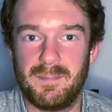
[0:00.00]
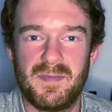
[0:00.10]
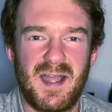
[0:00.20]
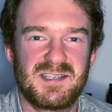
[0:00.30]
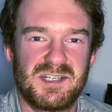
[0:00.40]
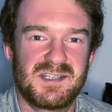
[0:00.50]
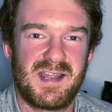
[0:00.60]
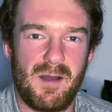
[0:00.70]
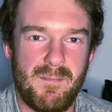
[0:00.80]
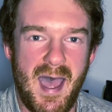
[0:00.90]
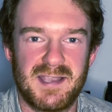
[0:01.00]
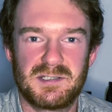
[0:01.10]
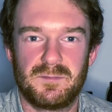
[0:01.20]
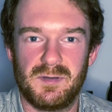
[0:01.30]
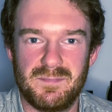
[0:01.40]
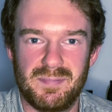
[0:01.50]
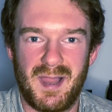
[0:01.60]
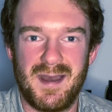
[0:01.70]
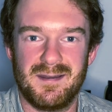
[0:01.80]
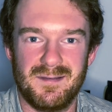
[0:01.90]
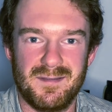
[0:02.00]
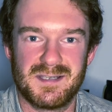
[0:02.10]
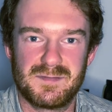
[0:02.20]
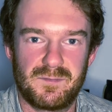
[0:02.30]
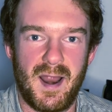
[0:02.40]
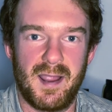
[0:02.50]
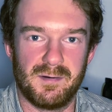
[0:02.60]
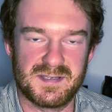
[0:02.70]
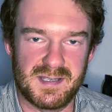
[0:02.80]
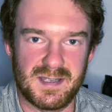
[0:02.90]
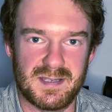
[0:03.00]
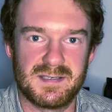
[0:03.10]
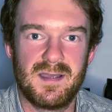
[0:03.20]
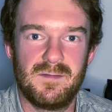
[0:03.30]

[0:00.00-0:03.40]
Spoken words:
But that's just how masterfully blended this fragrance is.